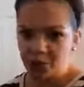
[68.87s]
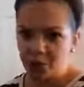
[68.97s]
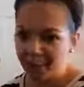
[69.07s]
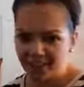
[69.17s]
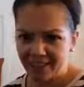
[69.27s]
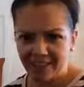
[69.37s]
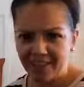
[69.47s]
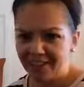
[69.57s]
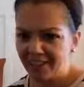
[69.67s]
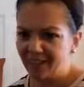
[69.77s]
when we're in the
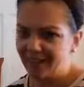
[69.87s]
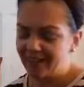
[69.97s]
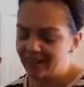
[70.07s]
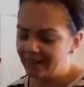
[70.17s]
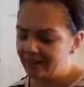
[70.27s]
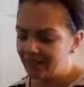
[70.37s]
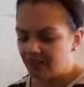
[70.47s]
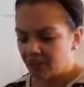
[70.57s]
thick of it, and